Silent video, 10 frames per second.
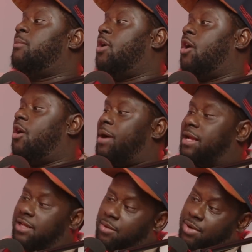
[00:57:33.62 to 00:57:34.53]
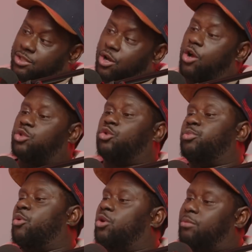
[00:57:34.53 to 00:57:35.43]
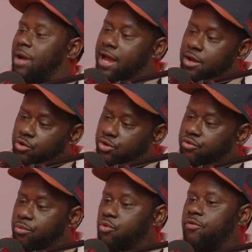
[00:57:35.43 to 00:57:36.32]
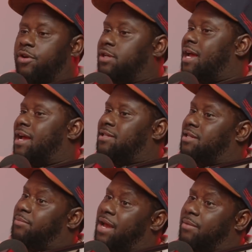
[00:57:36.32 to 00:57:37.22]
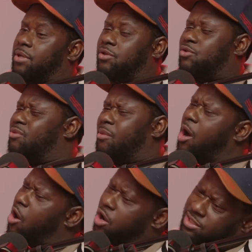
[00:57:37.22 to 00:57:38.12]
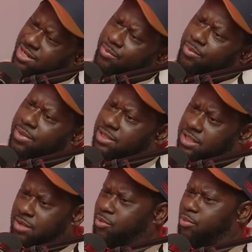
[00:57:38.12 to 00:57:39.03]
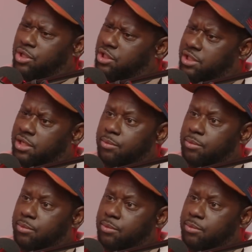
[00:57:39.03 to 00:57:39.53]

But um, I had to get my tonsils paused, my adenoids removed because I had sleep apnea. So, you know, my okay. heart stopped in my sleep, a bunch of shit.